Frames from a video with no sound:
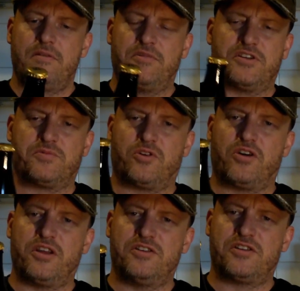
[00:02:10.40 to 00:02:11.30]
which is what
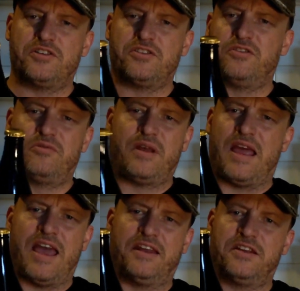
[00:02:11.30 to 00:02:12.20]
I usually do,
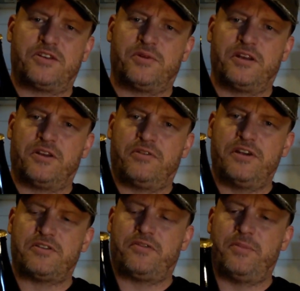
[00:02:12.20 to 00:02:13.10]
18 to 20
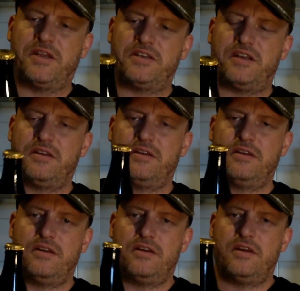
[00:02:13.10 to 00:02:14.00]
degrees I ferment at,
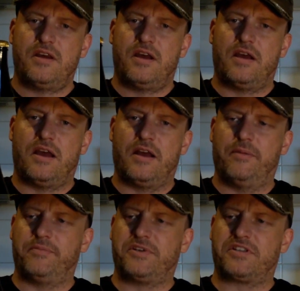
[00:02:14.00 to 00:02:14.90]

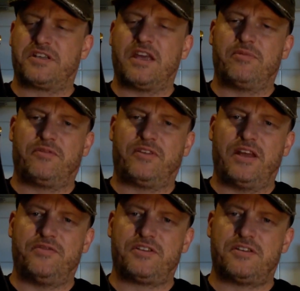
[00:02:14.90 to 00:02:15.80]
just to keep the
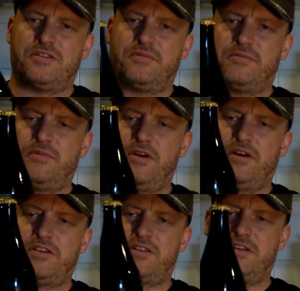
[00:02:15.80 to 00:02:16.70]
flavours
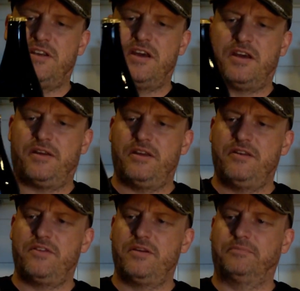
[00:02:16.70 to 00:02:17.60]
nice and
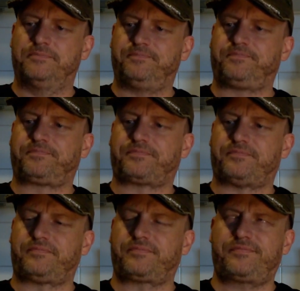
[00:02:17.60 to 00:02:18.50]
even,
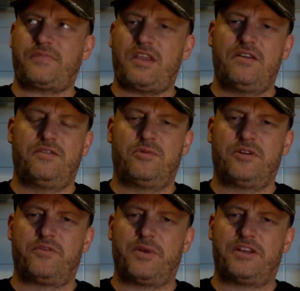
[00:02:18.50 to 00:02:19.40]
for want
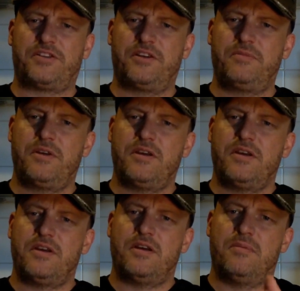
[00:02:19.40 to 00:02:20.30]
of a better term.
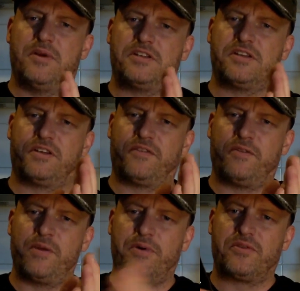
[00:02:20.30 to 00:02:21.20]
But
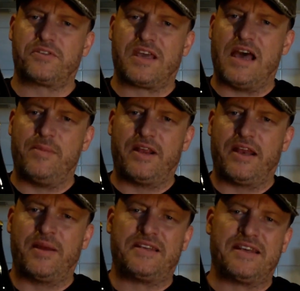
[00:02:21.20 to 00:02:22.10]
for your bottle's
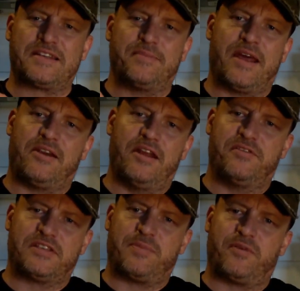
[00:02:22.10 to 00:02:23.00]
carbonated, it doesn't matter if
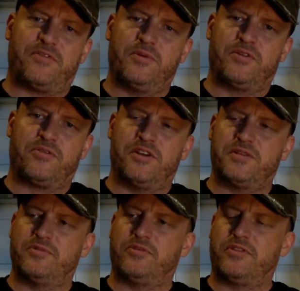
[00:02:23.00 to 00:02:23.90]
it's up a few
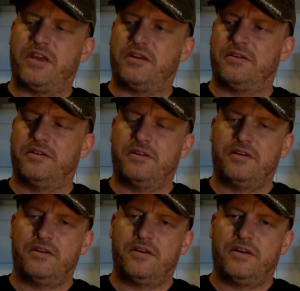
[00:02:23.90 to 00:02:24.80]
degrees more than
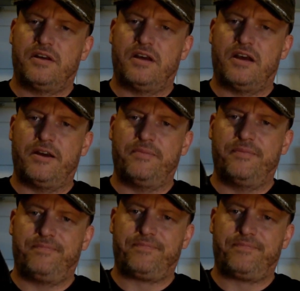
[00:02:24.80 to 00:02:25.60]
that.